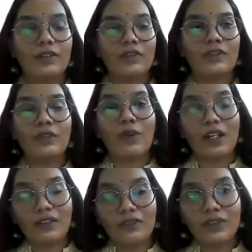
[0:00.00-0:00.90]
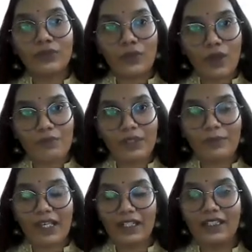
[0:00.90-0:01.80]
the one which forms a
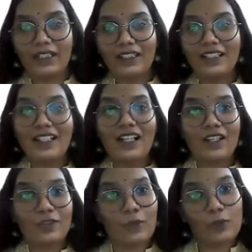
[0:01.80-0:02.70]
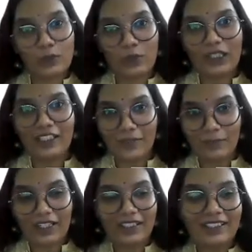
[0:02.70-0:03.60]
merit is also a
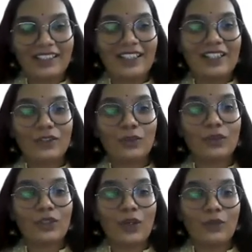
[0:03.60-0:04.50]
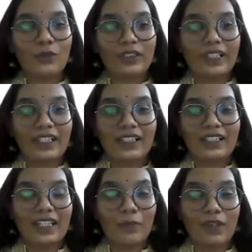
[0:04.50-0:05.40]
demerit. So now the another
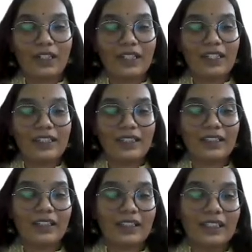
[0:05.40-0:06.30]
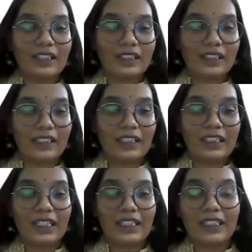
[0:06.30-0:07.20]
demerit is
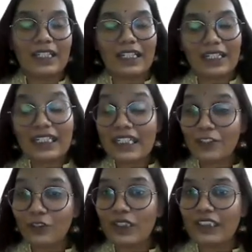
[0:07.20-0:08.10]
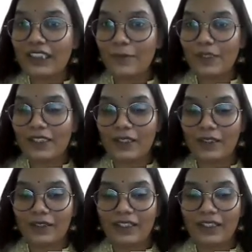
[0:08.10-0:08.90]
it leads to instability.